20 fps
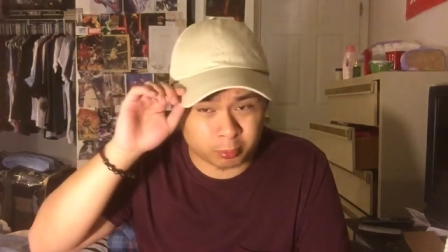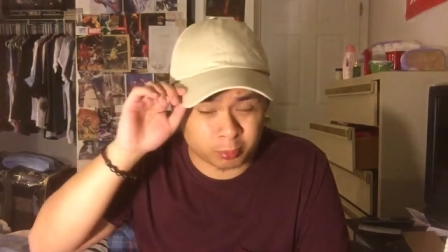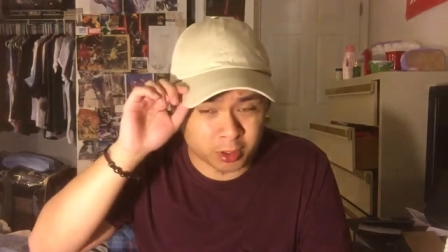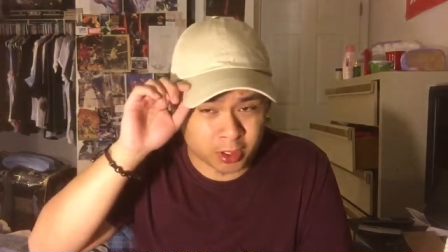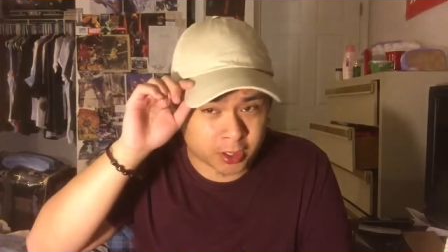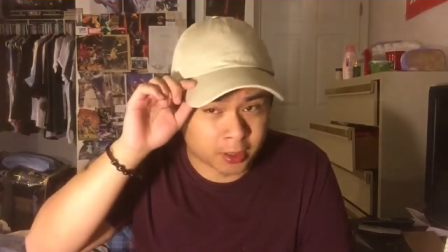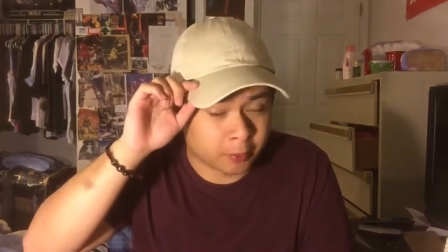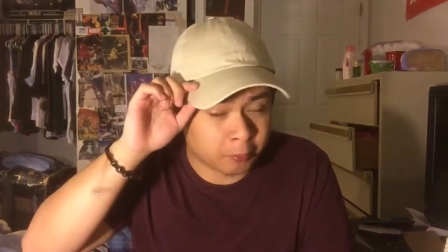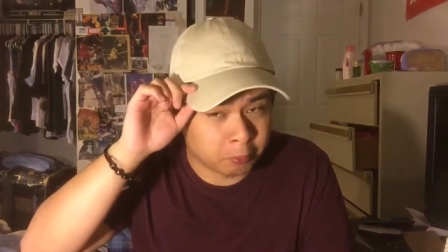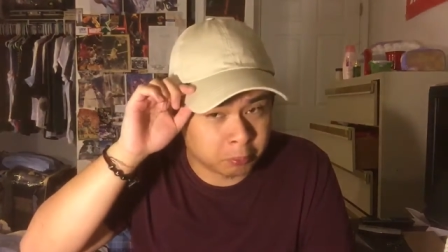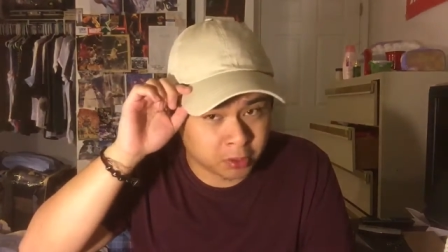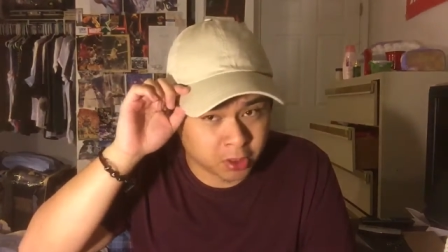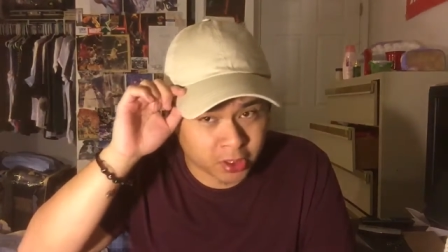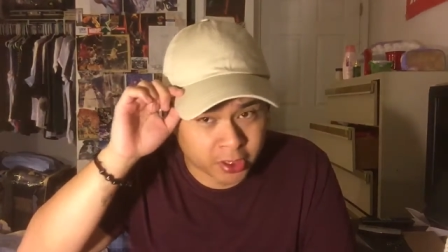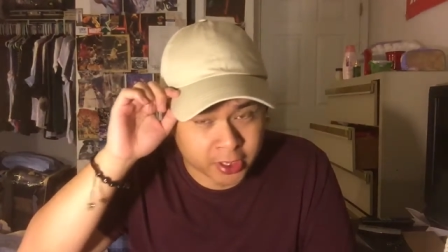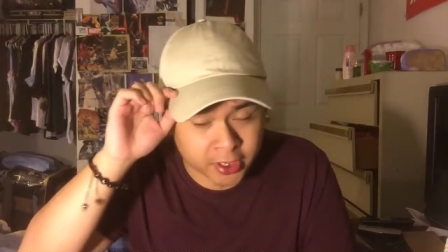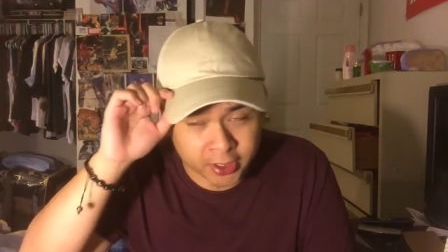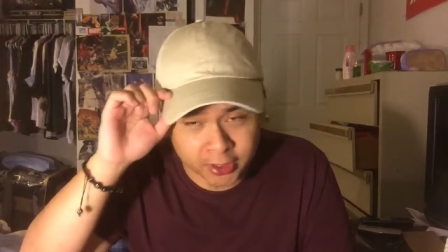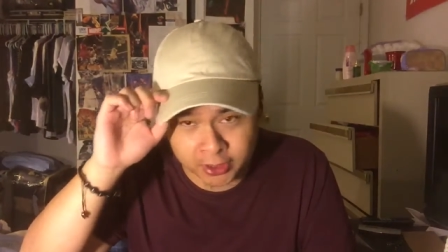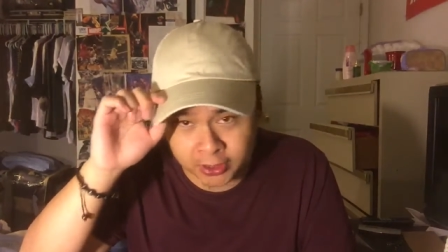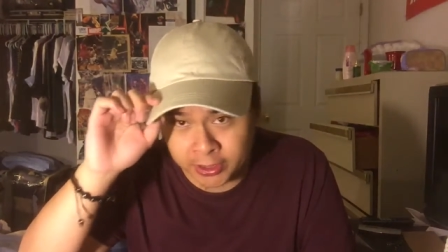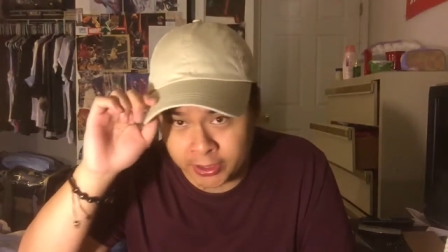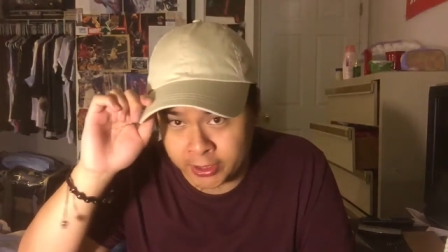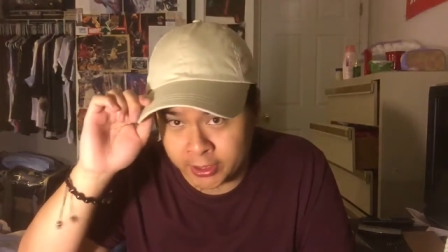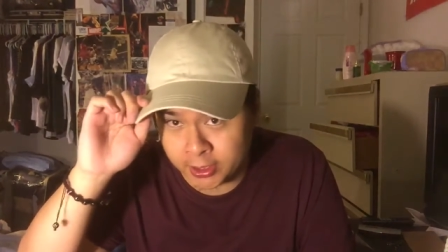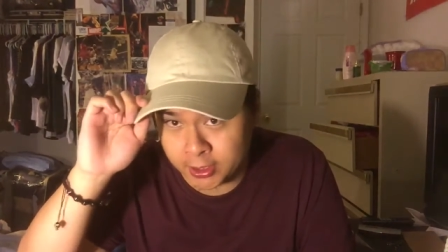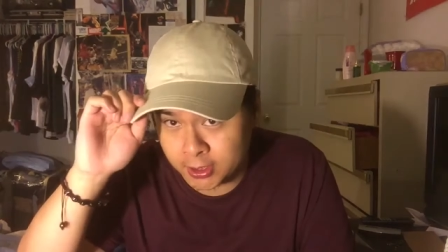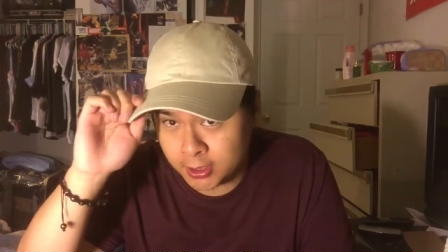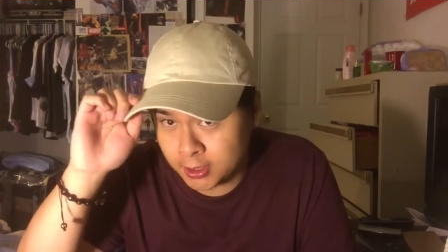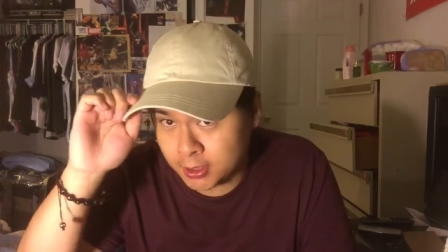like a plain
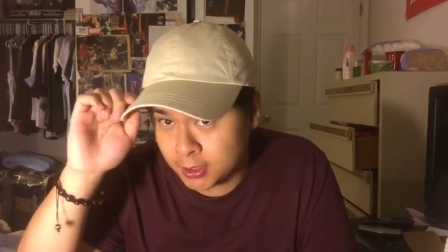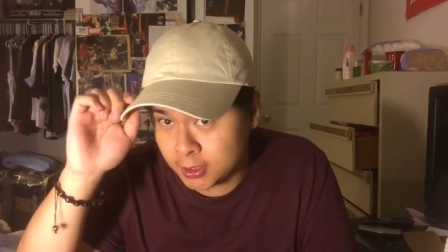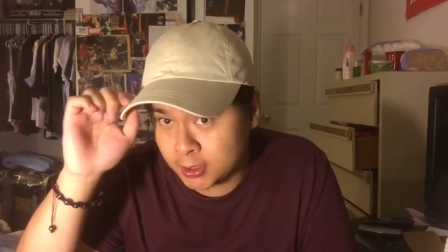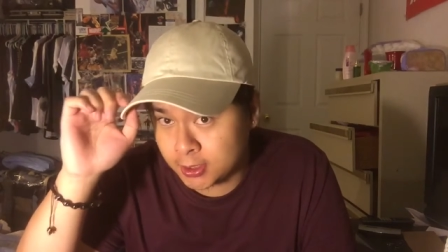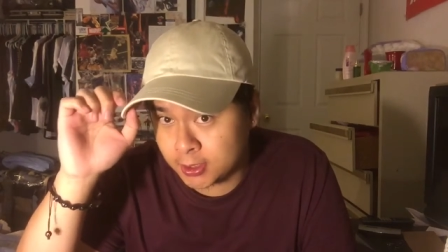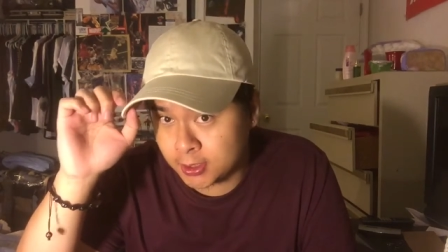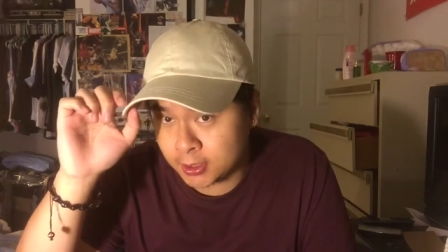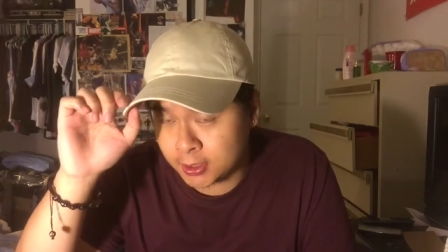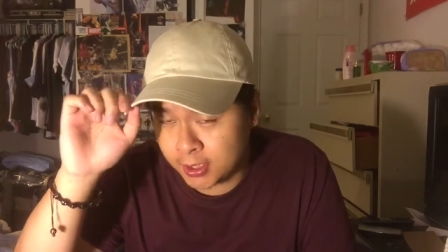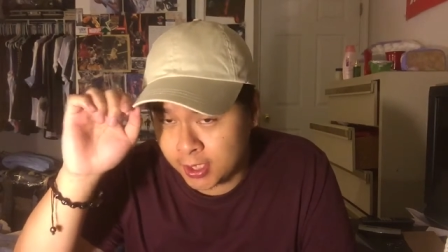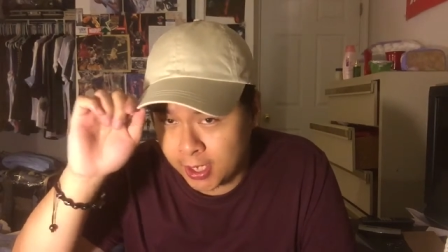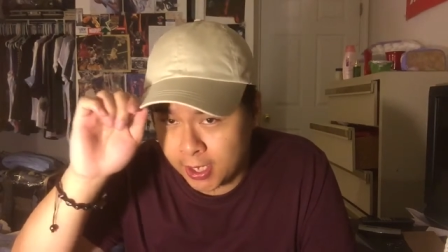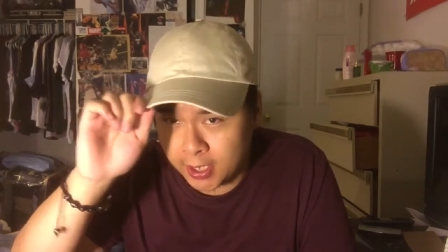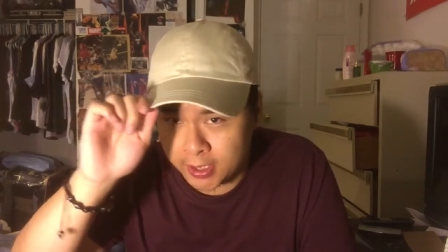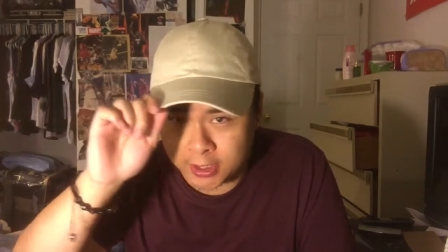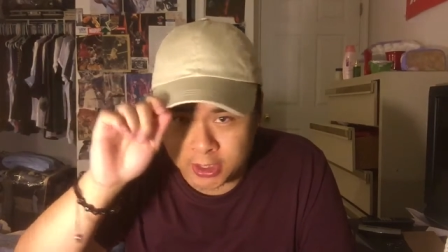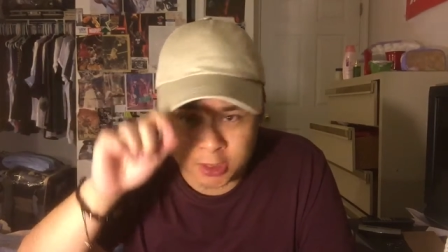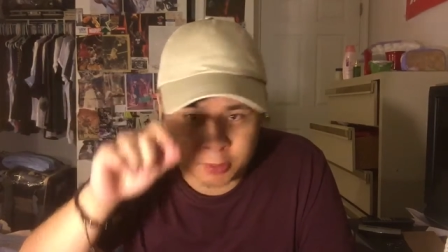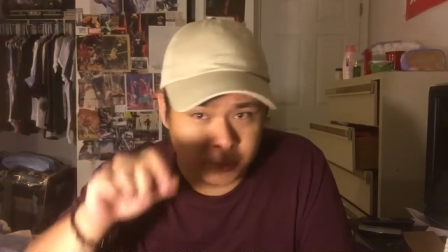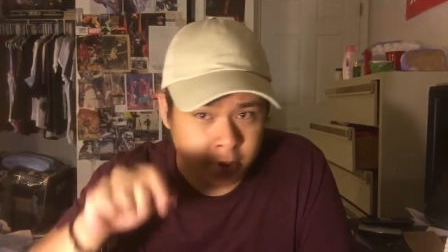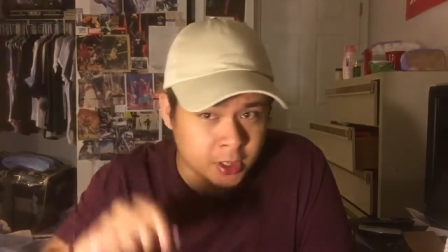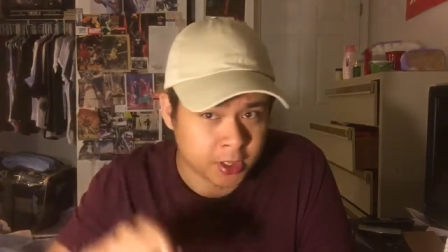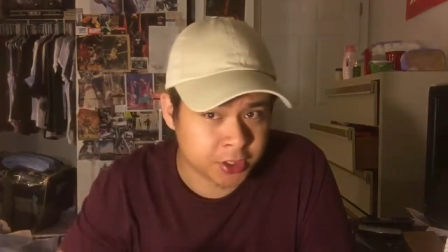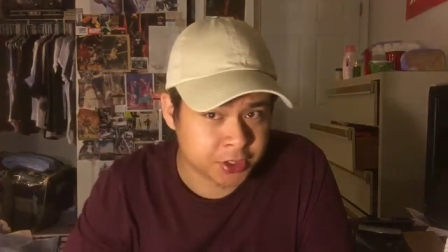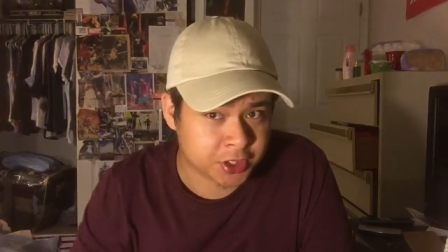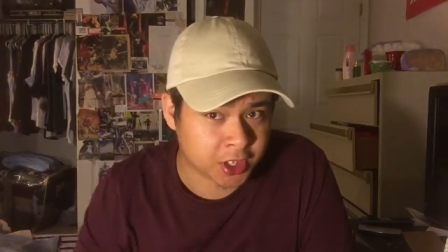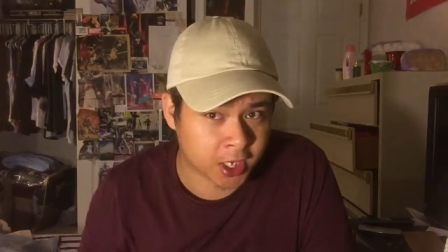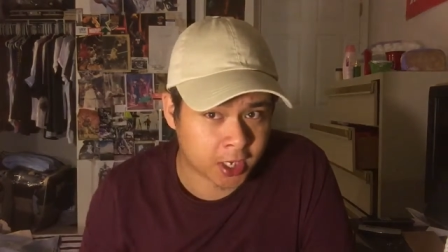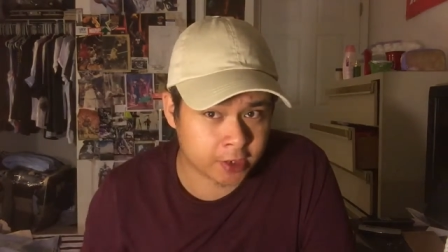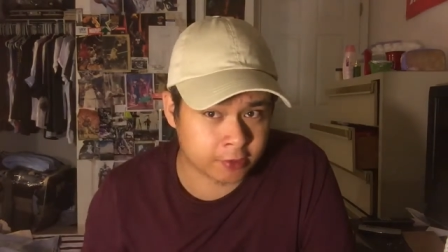like khaki
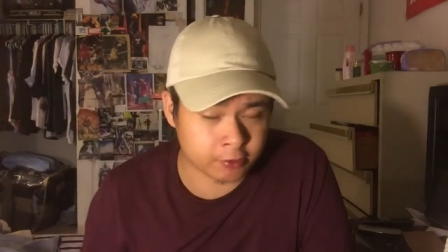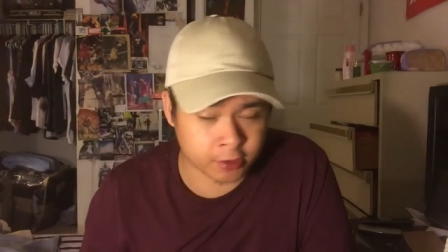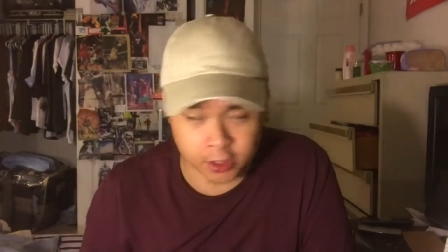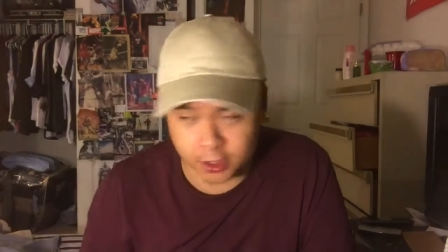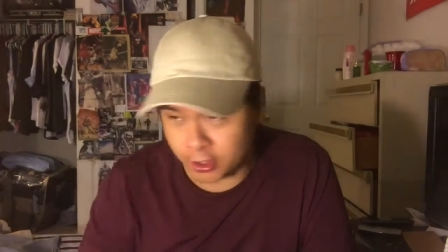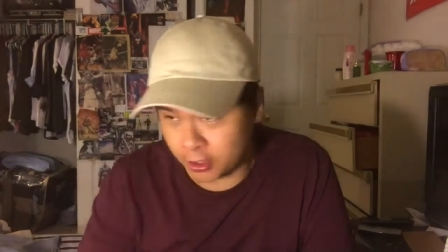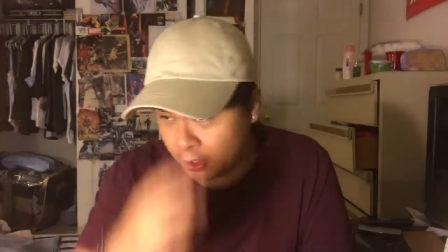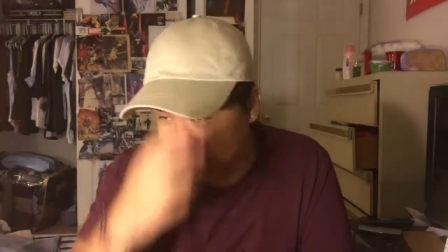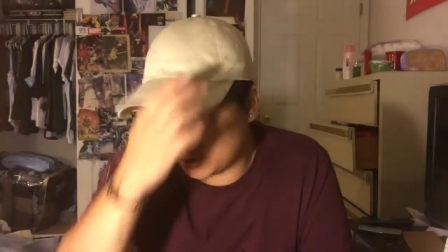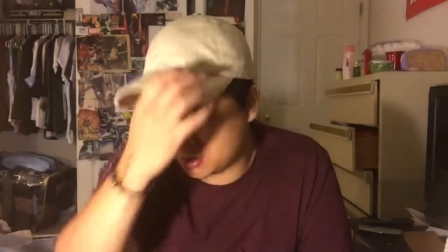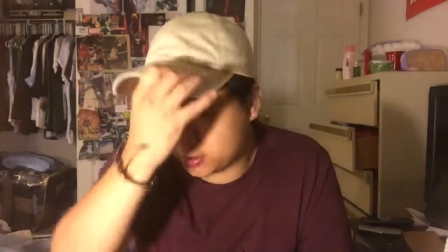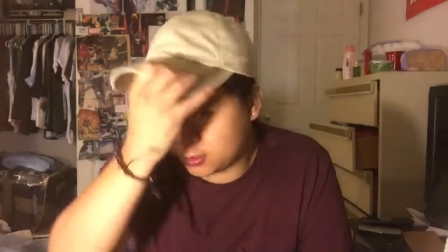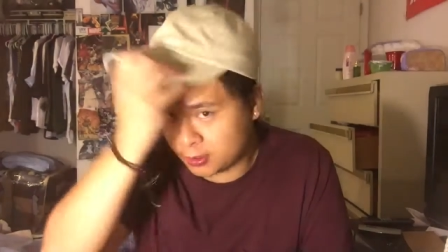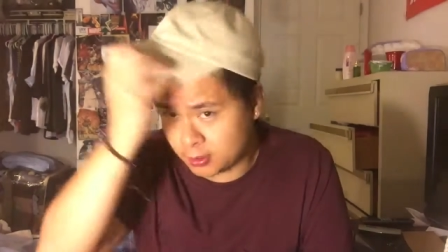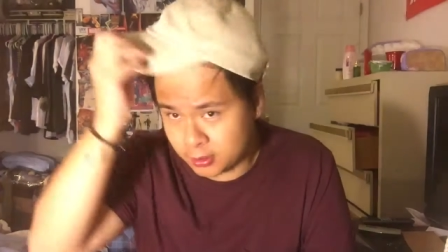beige hat right here.